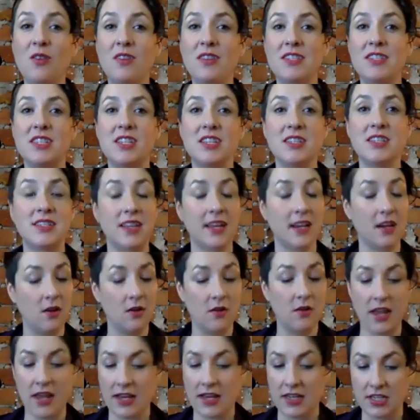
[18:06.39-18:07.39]
It's just like,
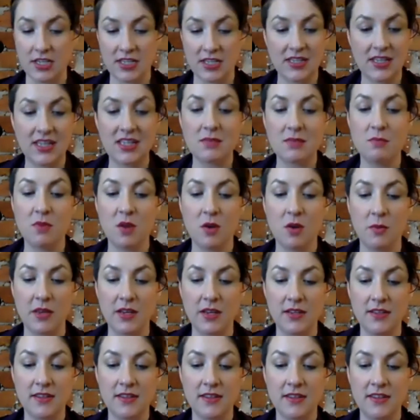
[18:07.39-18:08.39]
okay, just this
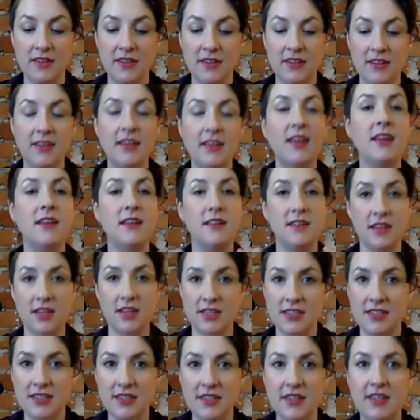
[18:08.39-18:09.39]
moment, and
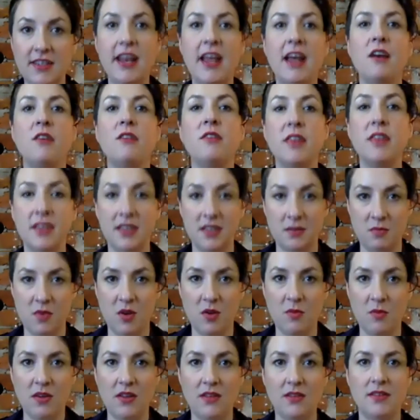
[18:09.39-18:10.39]
just now this
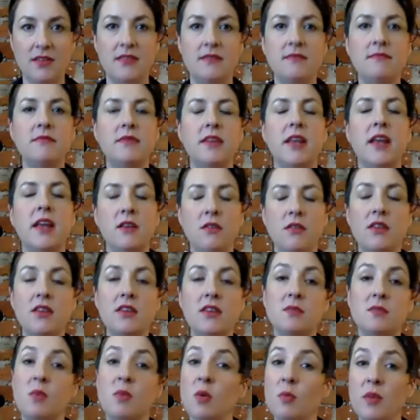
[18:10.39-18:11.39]
moment, now
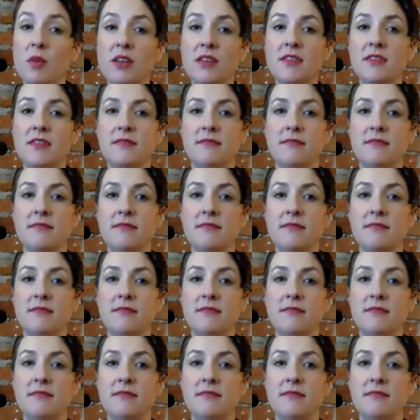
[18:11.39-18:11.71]
this moment.